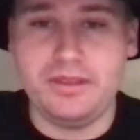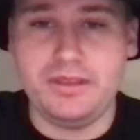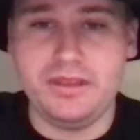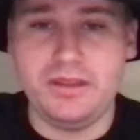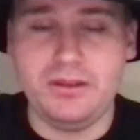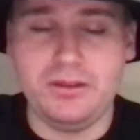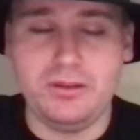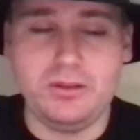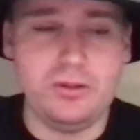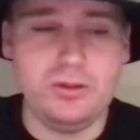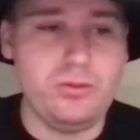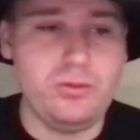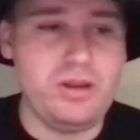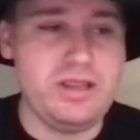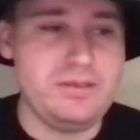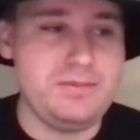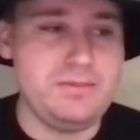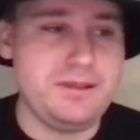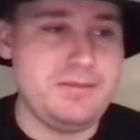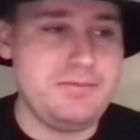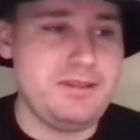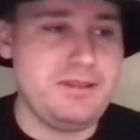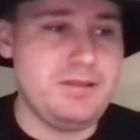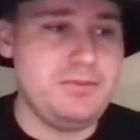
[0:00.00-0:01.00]
There'll always
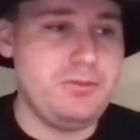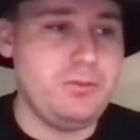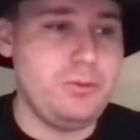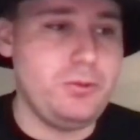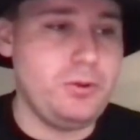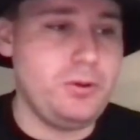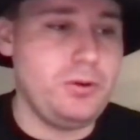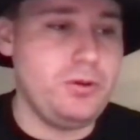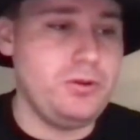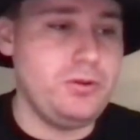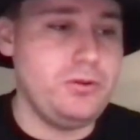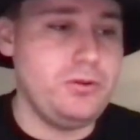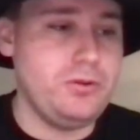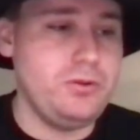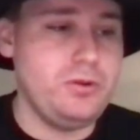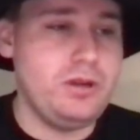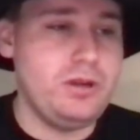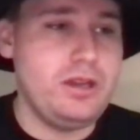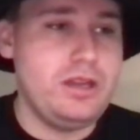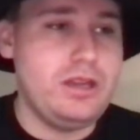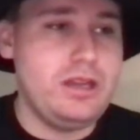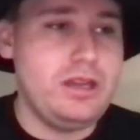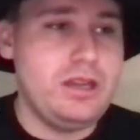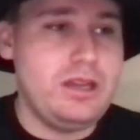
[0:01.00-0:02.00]
be people who
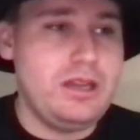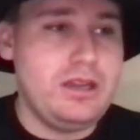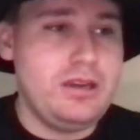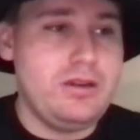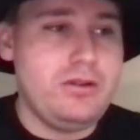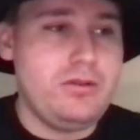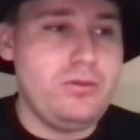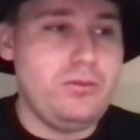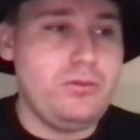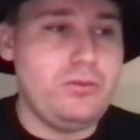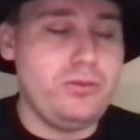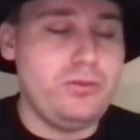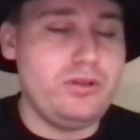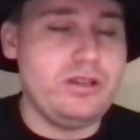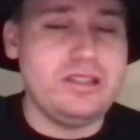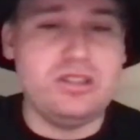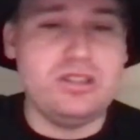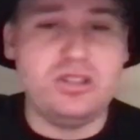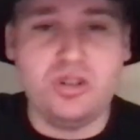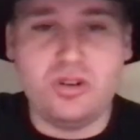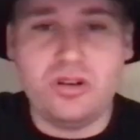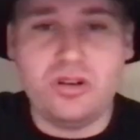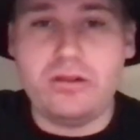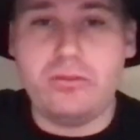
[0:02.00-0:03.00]
will
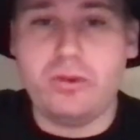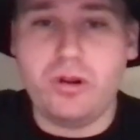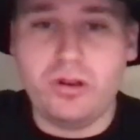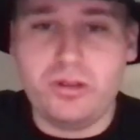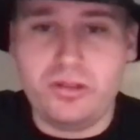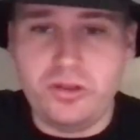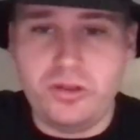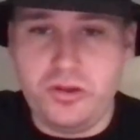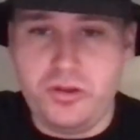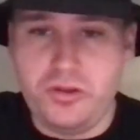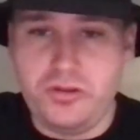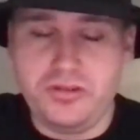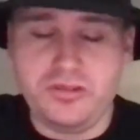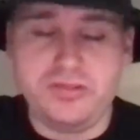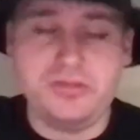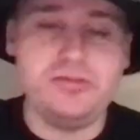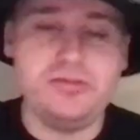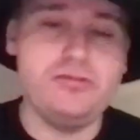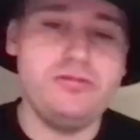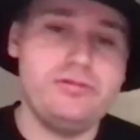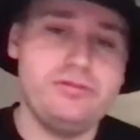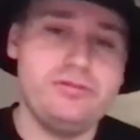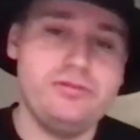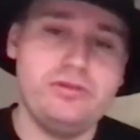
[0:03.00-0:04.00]
enjoy what you do